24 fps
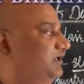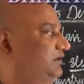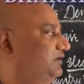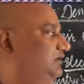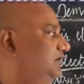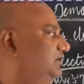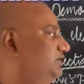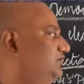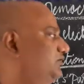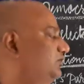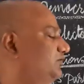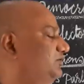
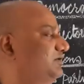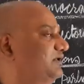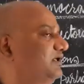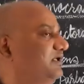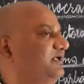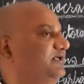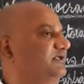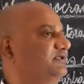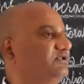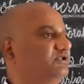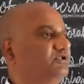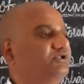the
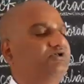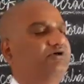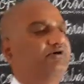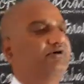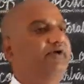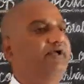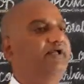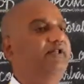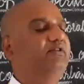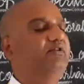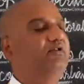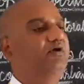total
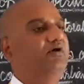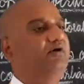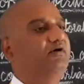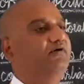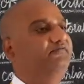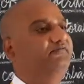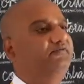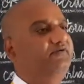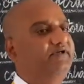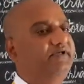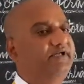strength of